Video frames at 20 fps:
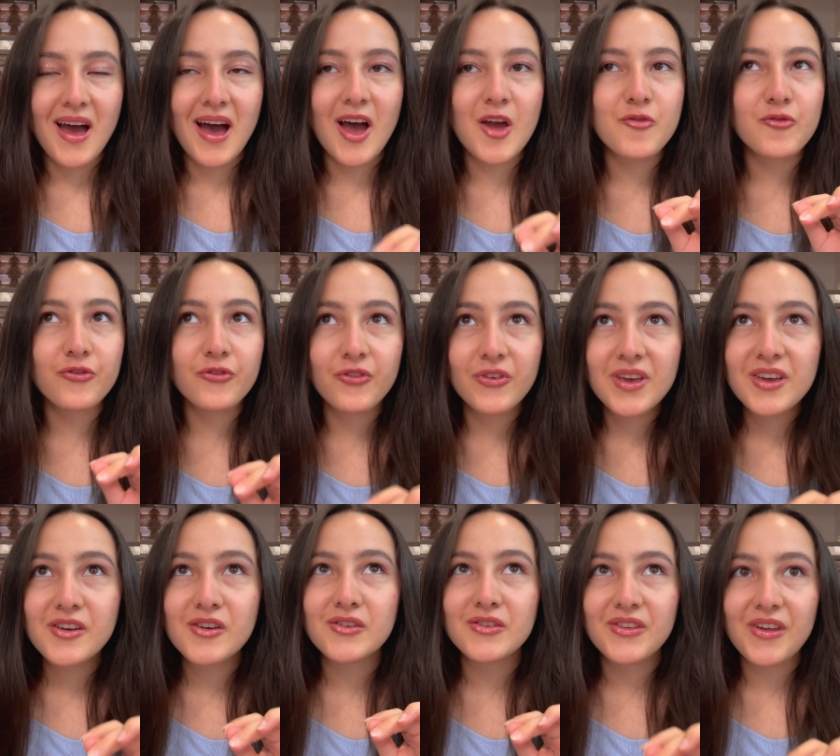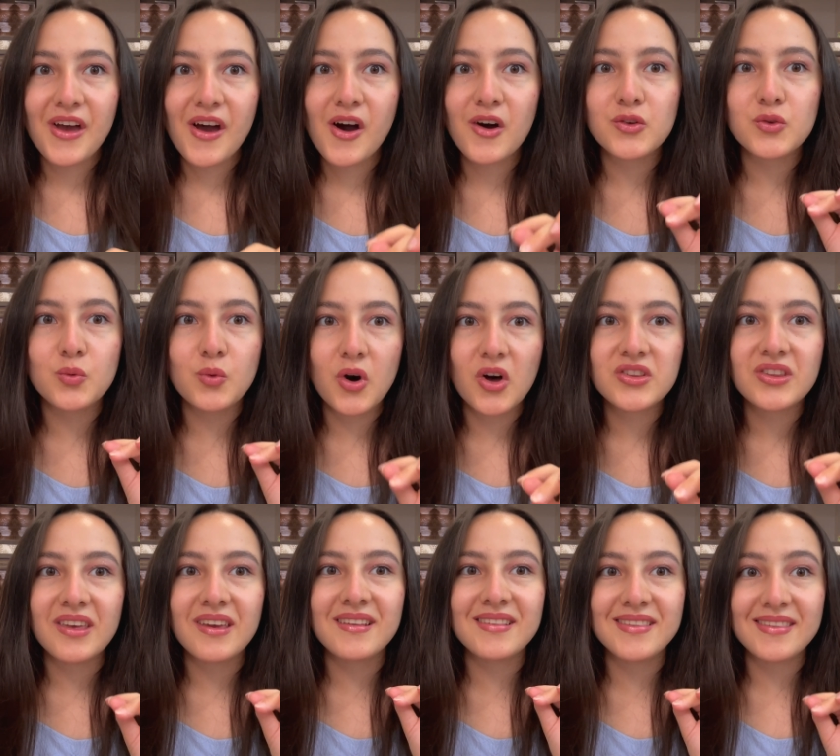I figured out what
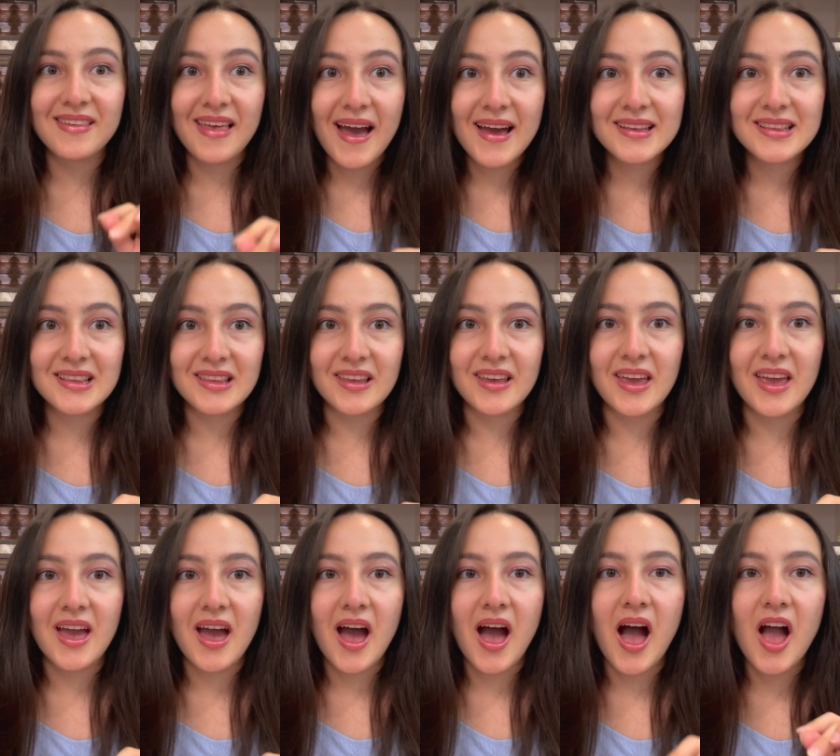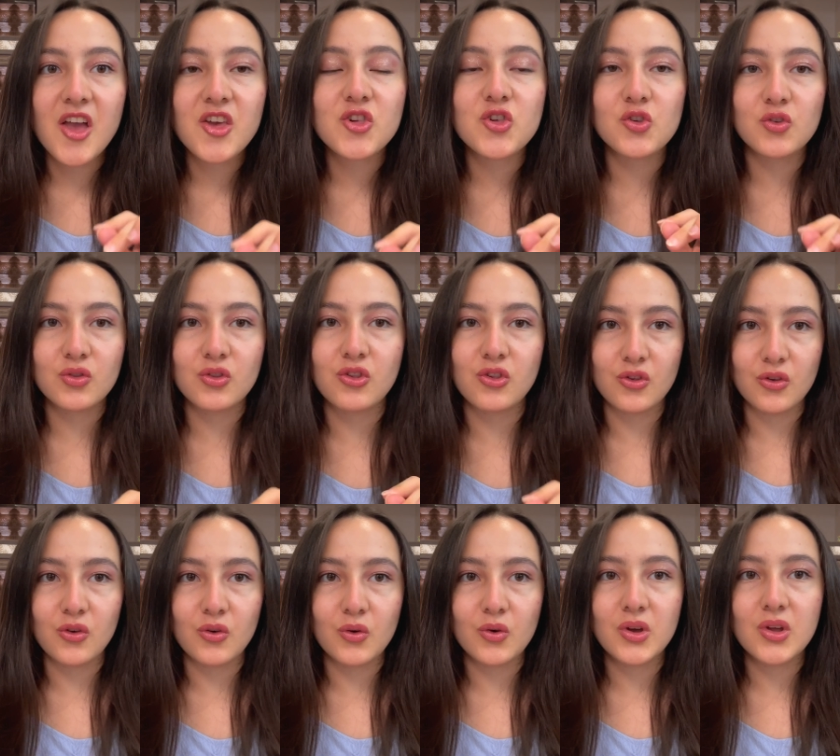exactly I should
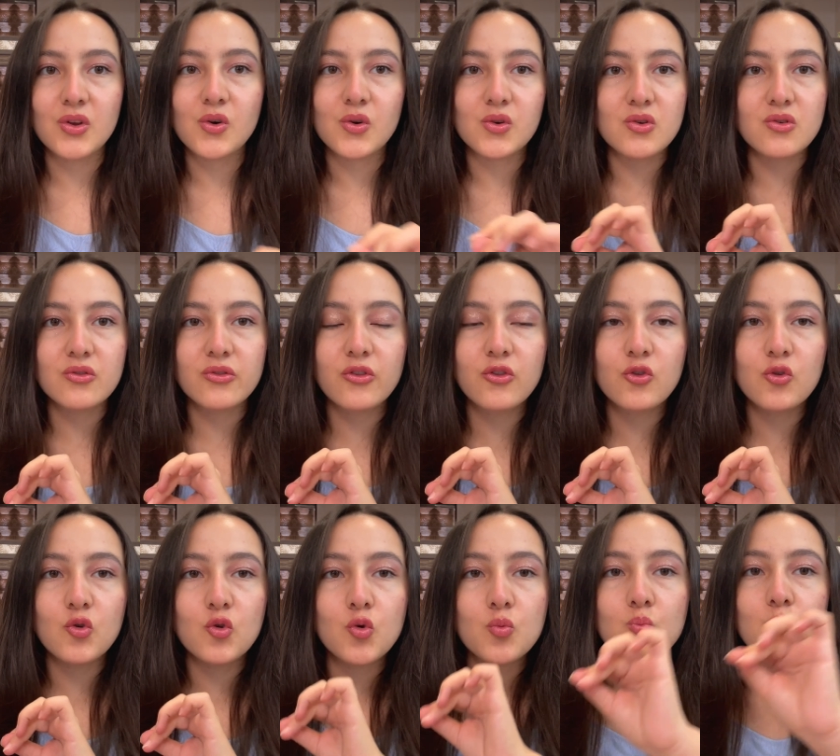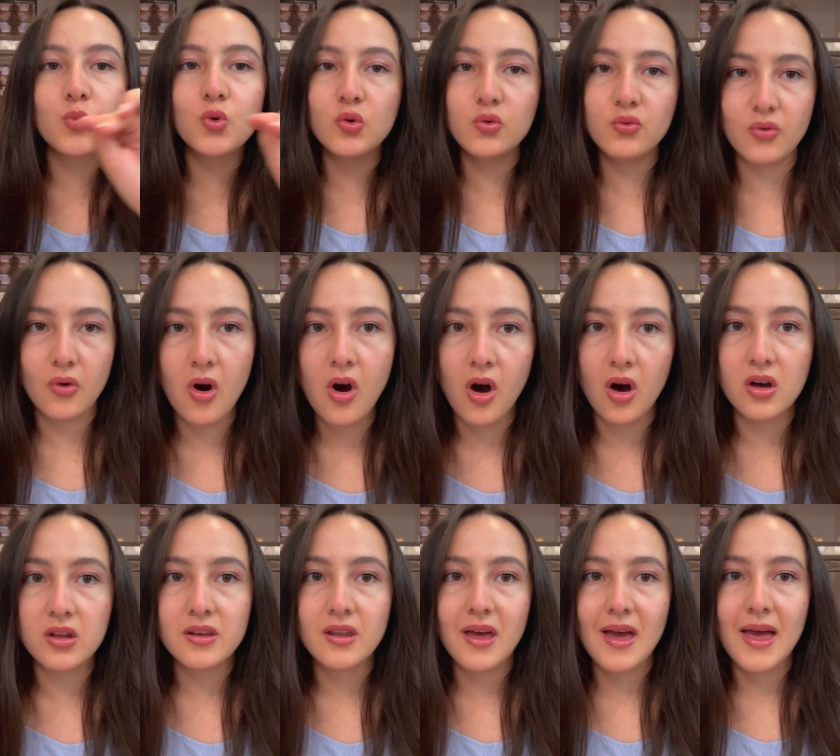do in order to move
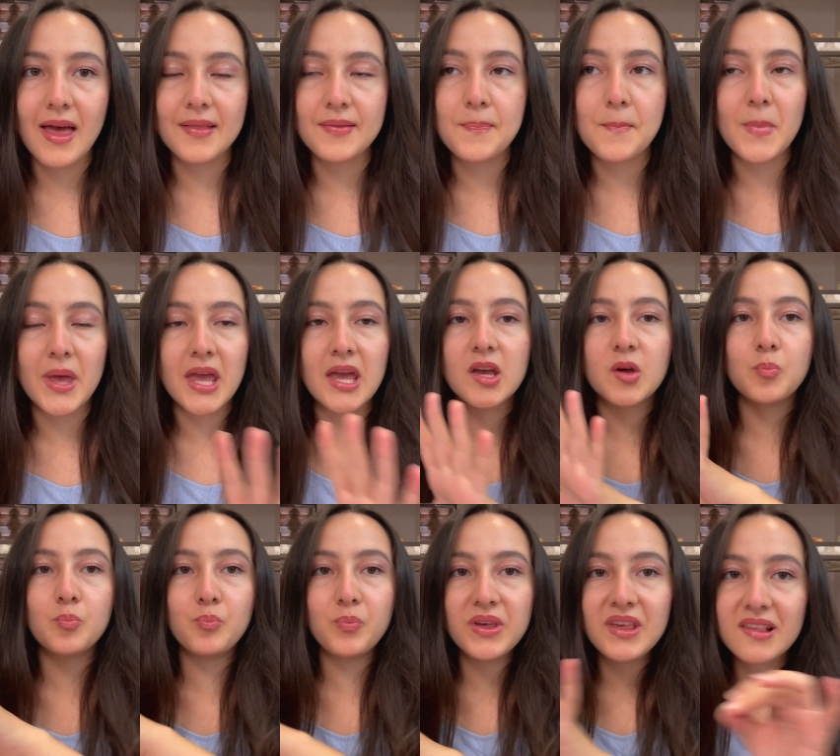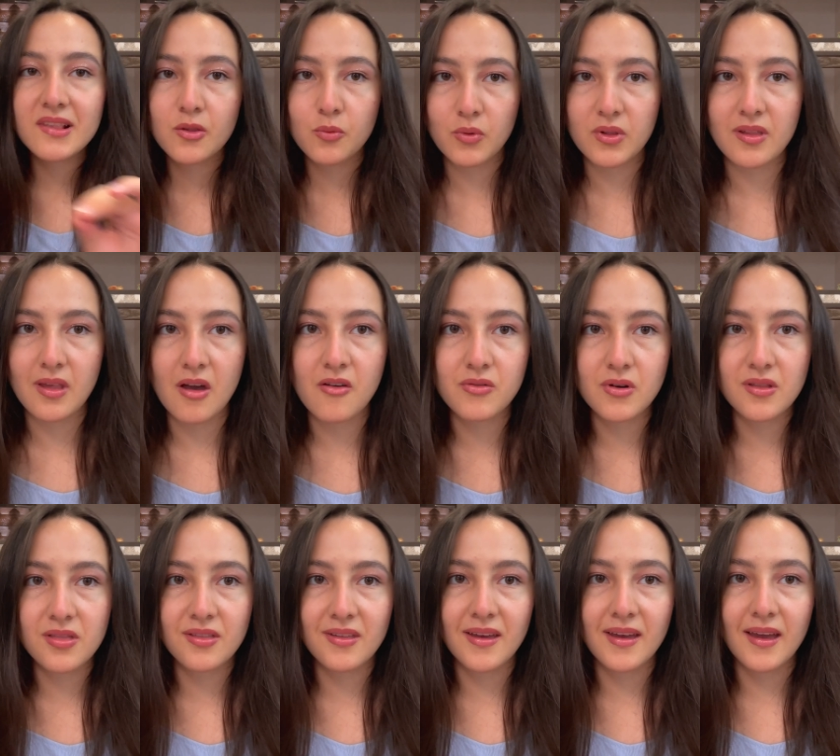on and make peace with
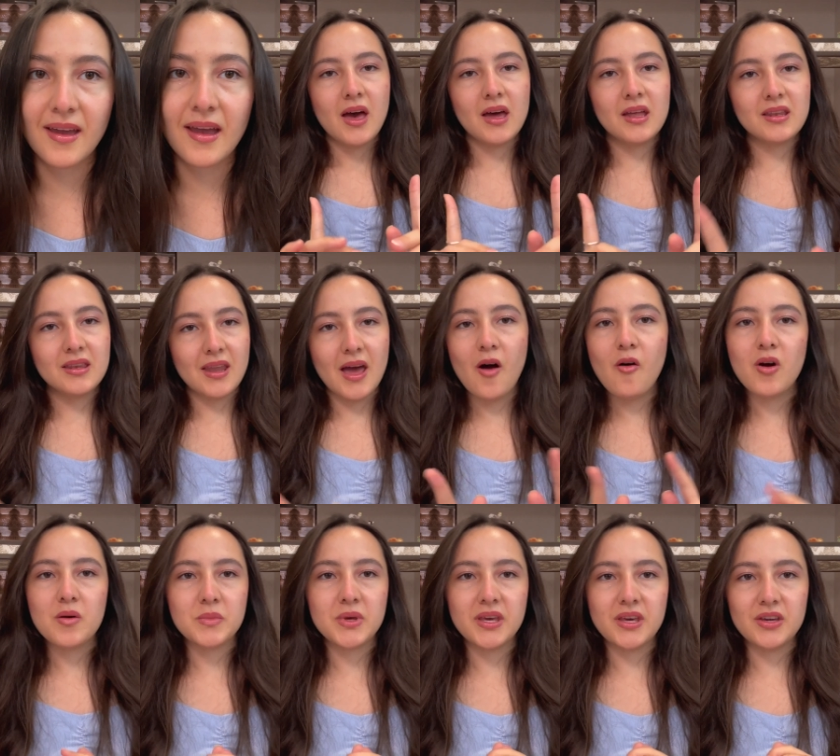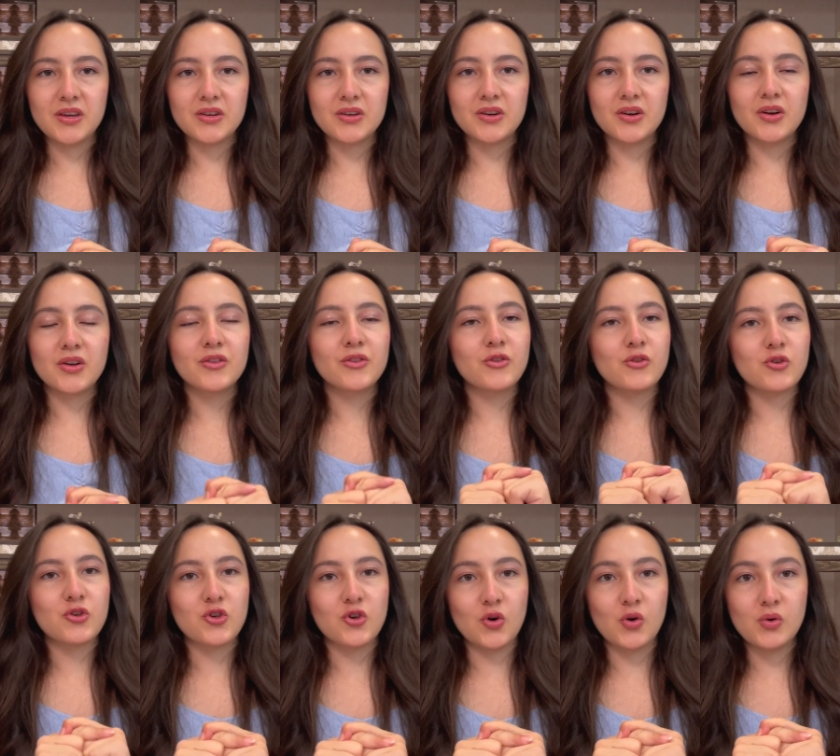everything. And now I'm here to
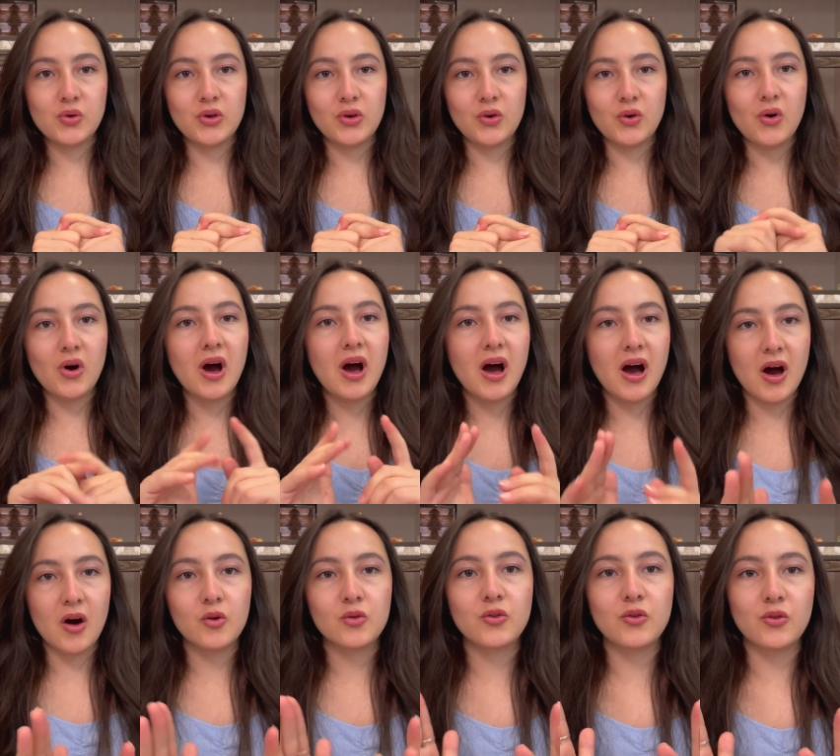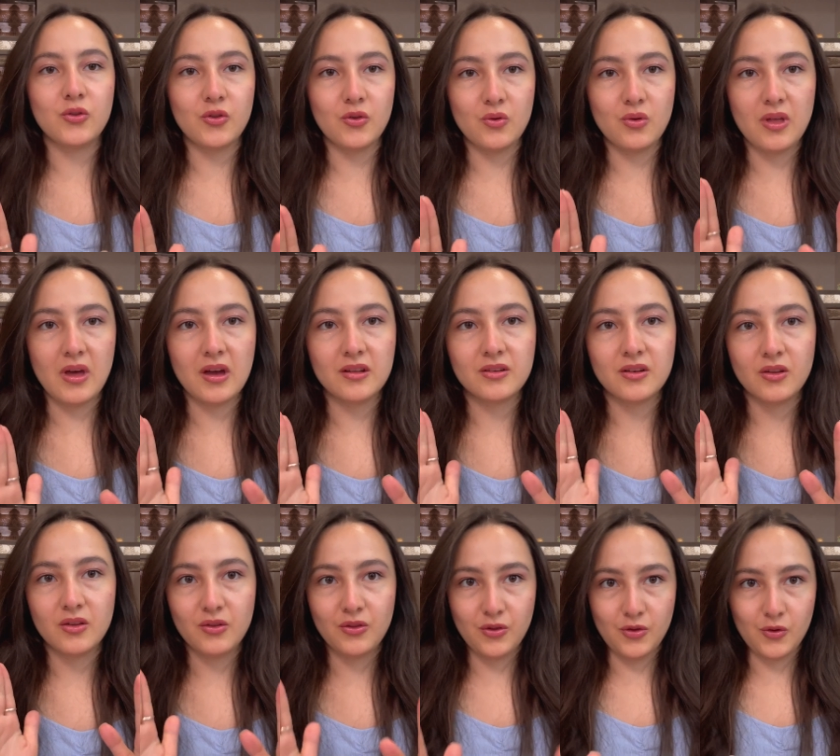show you how to do
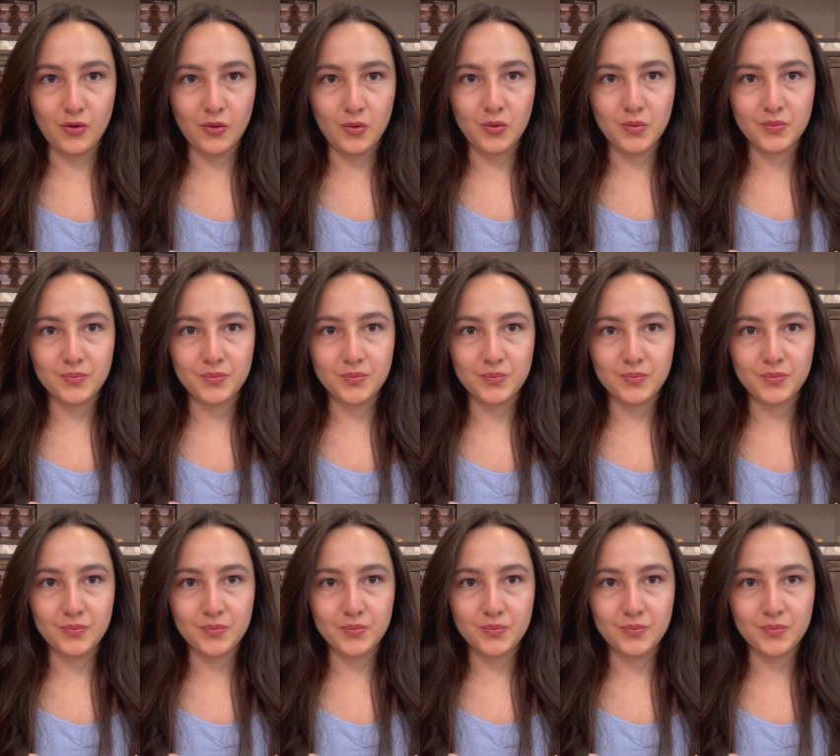that too.